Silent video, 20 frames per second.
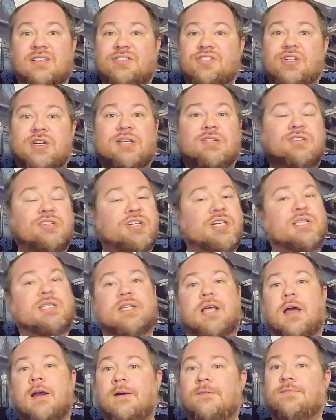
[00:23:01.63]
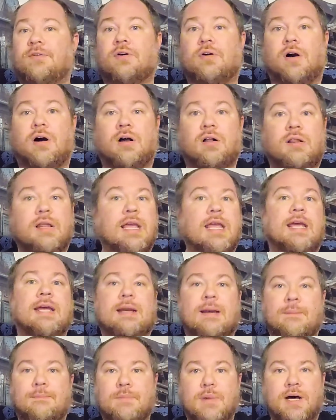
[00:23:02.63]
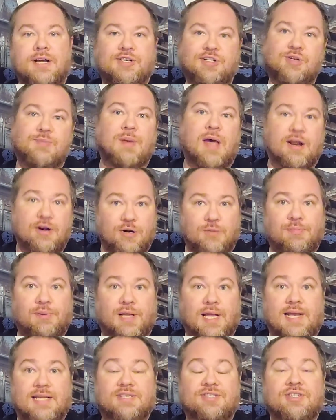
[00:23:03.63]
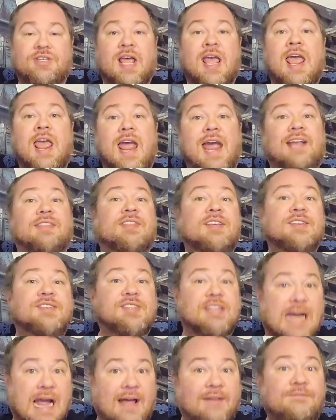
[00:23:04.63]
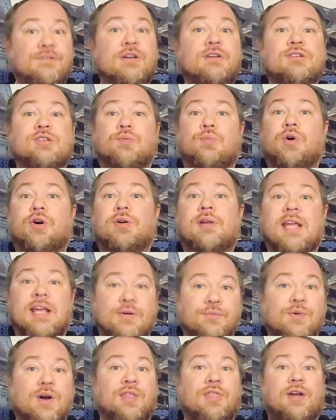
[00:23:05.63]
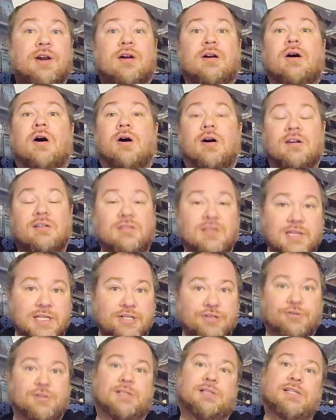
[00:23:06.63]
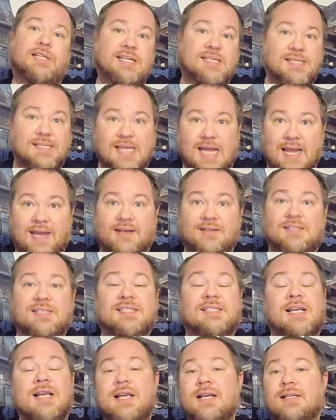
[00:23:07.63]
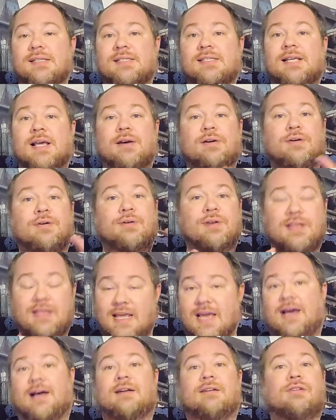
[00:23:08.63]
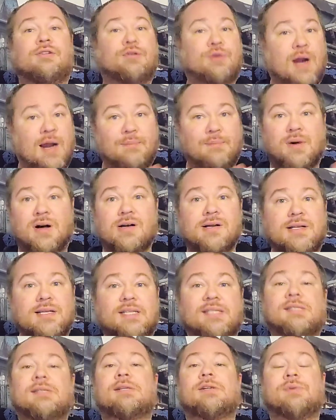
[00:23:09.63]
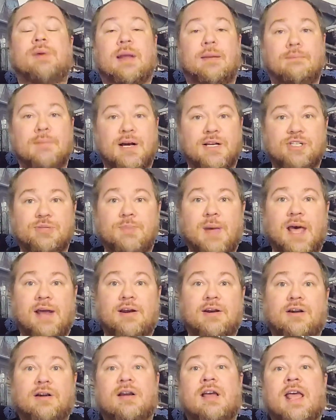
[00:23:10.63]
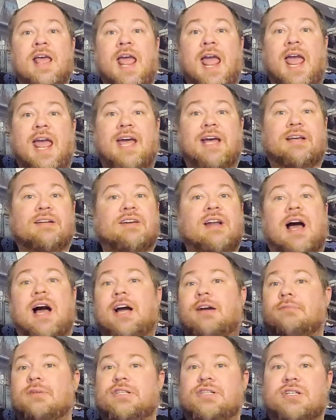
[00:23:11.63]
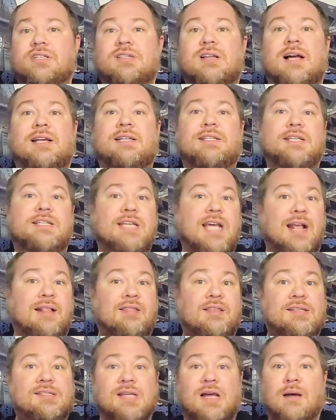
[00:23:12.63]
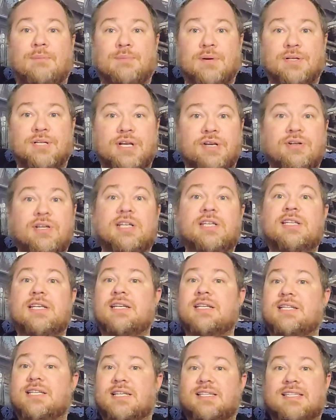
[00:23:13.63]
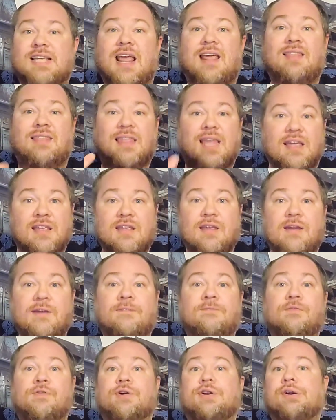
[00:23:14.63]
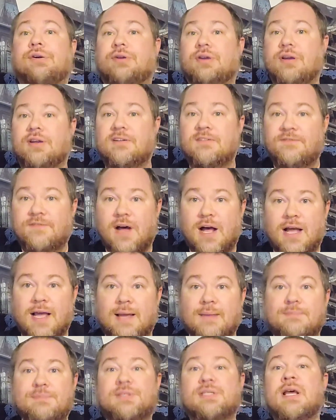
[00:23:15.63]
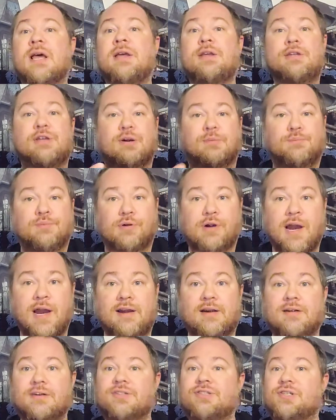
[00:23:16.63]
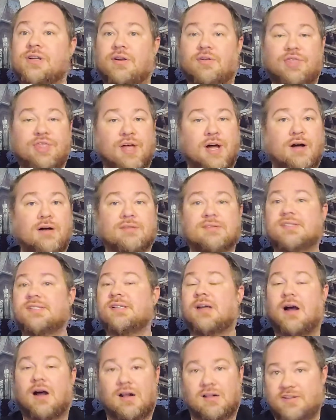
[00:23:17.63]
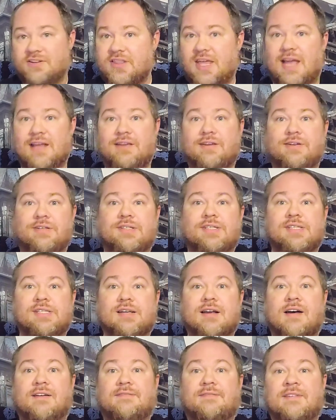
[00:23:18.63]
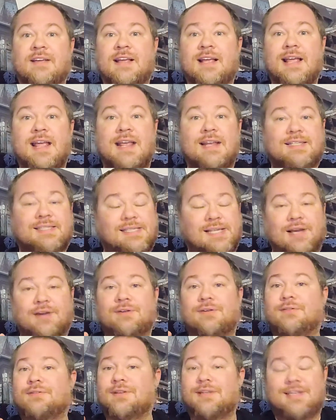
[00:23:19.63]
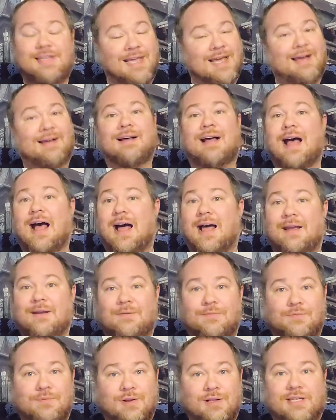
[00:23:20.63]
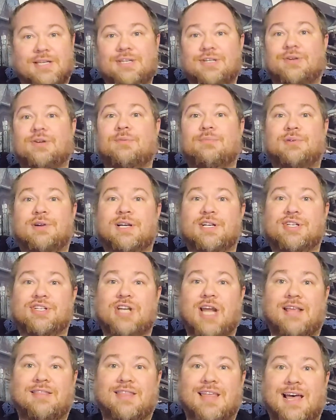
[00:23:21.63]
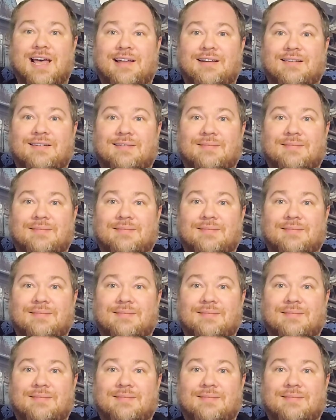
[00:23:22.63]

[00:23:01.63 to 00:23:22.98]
she's just overall in a much better place. And the staff who's working with her are literally saints. So yeah, Grandma is doing much better, and I would just like to take this opportunity to say thank you for your good vibes, your prayers, your thoughts, all of that good stuff. So yeah, I really do appreciate that.